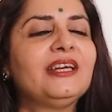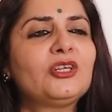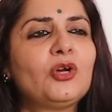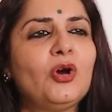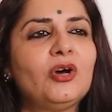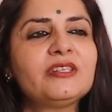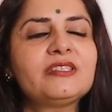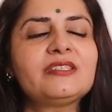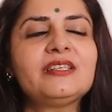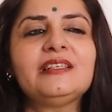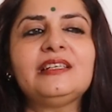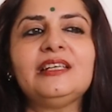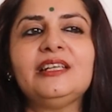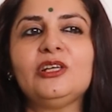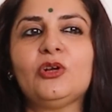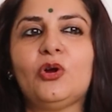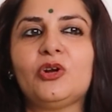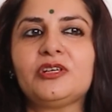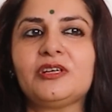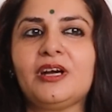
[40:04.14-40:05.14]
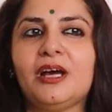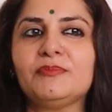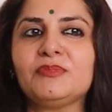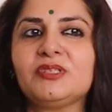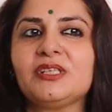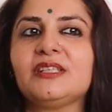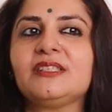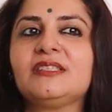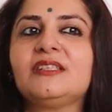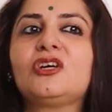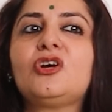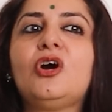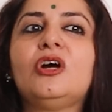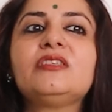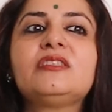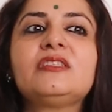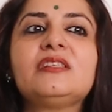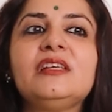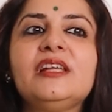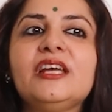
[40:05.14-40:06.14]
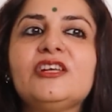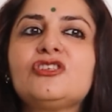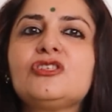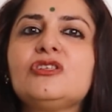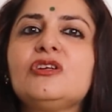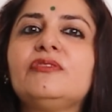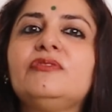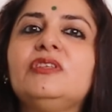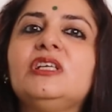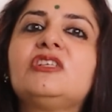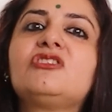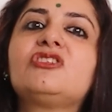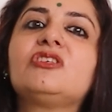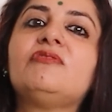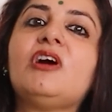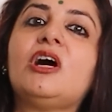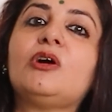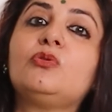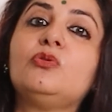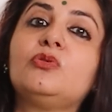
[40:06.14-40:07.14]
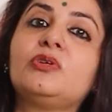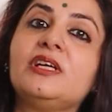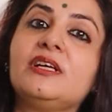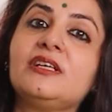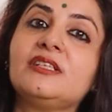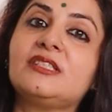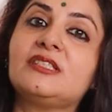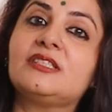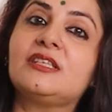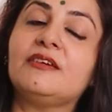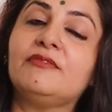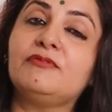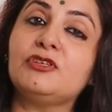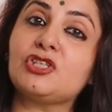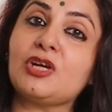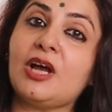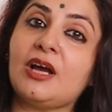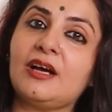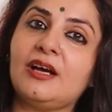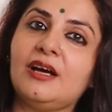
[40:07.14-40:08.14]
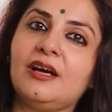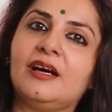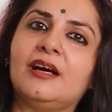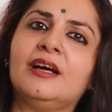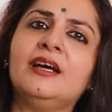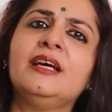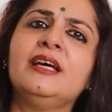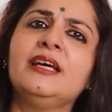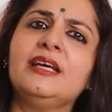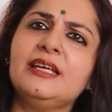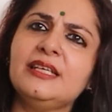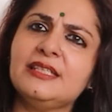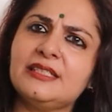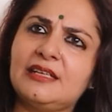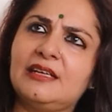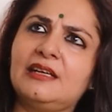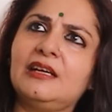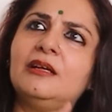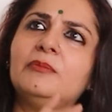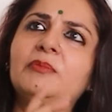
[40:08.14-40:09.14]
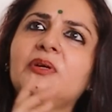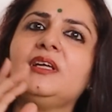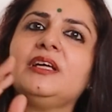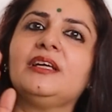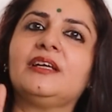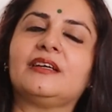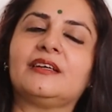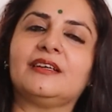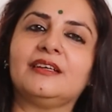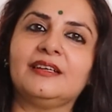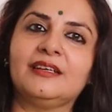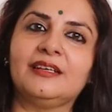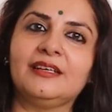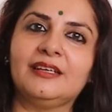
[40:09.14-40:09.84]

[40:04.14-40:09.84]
And constantly Lord Ram says, the constellation of the Ikshavaku kings, Vishakha, is glimmering.